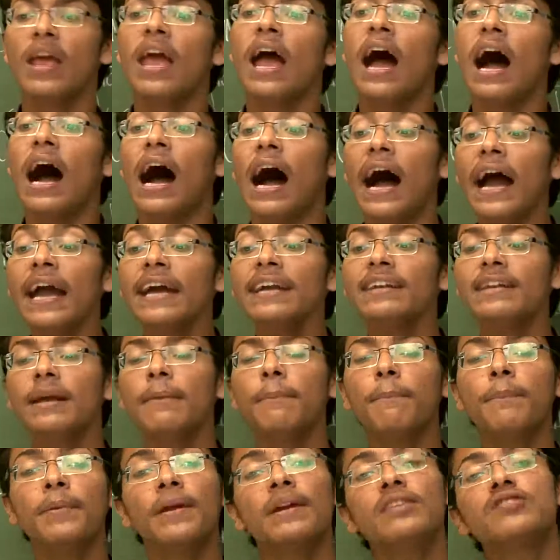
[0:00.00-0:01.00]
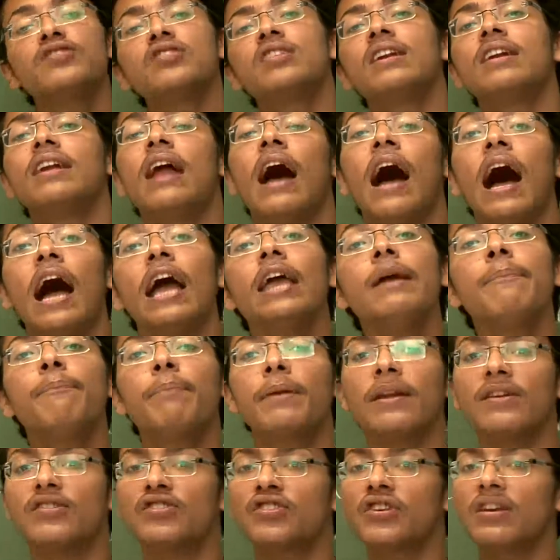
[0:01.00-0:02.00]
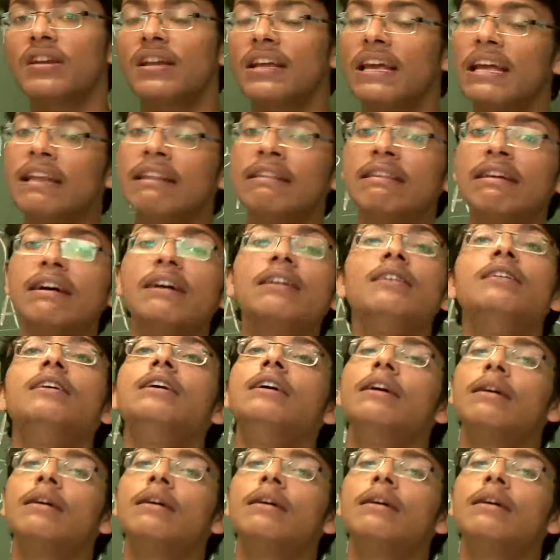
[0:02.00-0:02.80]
High temperature and high pressure in the